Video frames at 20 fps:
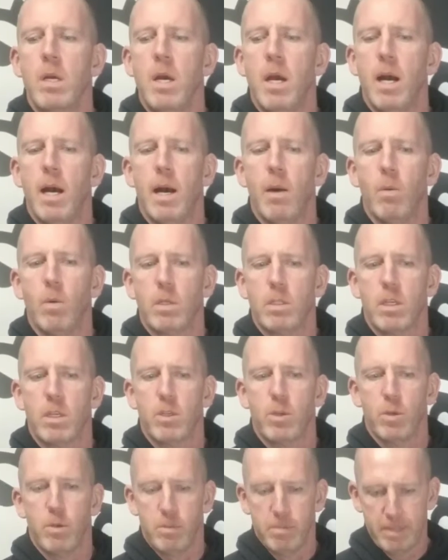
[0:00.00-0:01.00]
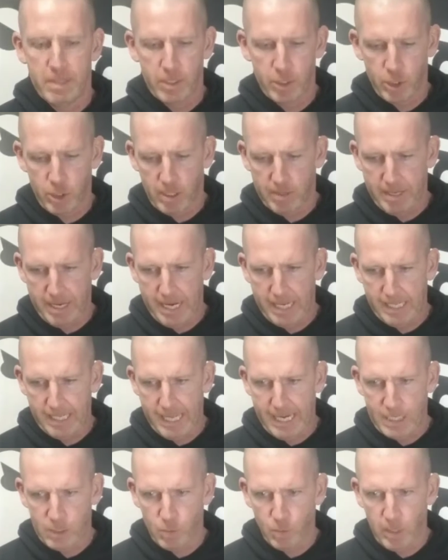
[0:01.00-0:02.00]
I want to talk to you about a job I had
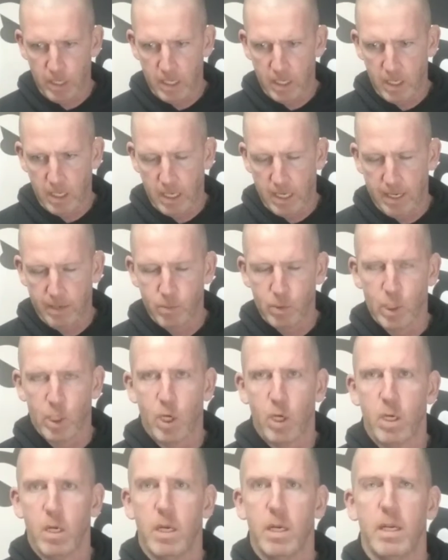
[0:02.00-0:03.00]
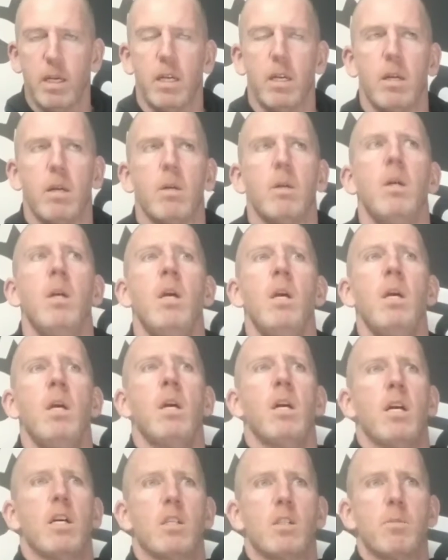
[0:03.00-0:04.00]
last week. It was a
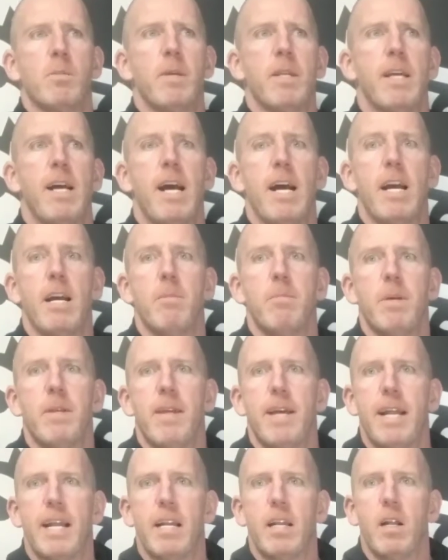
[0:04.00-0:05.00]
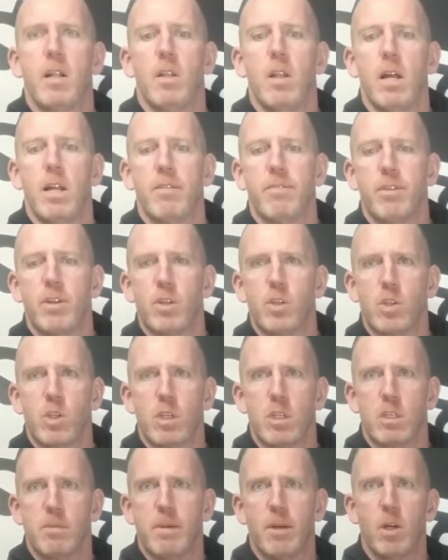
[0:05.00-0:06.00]
customer that hired me that had a lot of
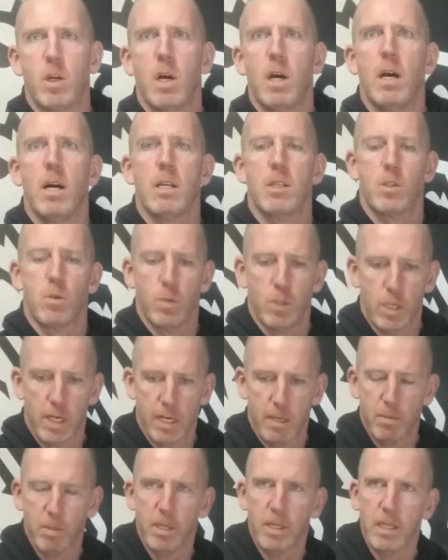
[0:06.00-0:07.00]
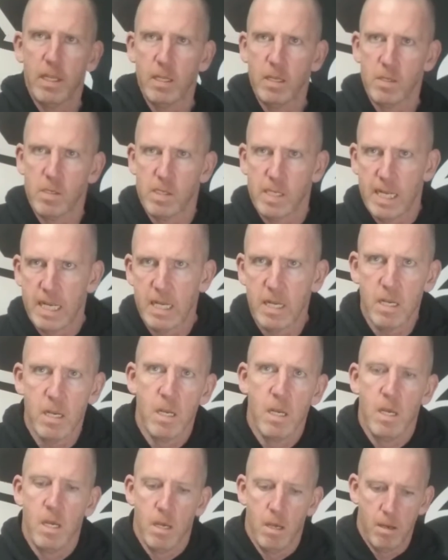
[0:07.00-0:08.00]
concerns about cost, which I completely understand.
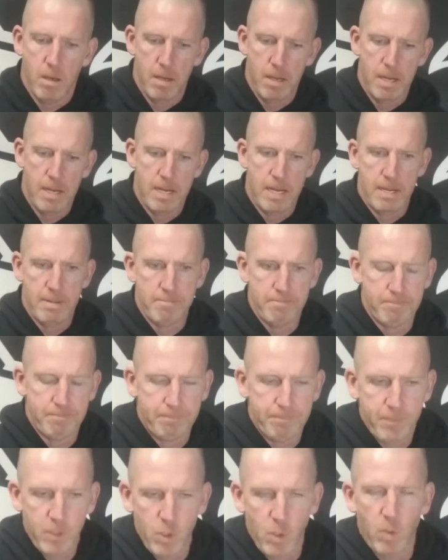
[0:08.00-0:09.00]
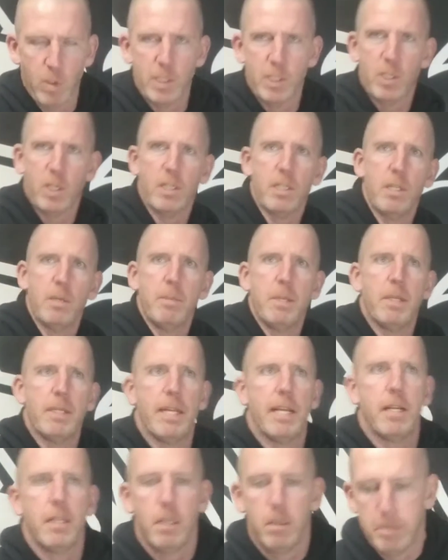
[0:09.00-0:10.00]
So I want to talk to you about
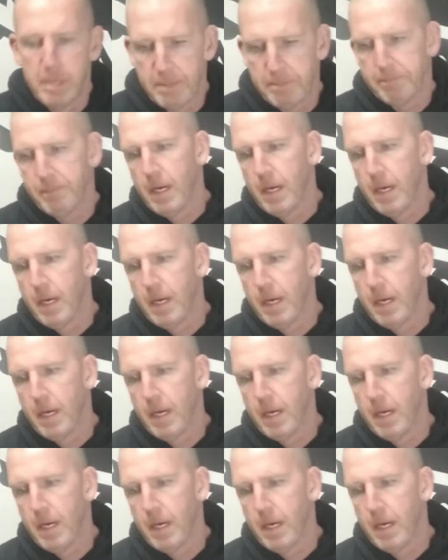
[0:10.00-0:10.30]
that a little bit.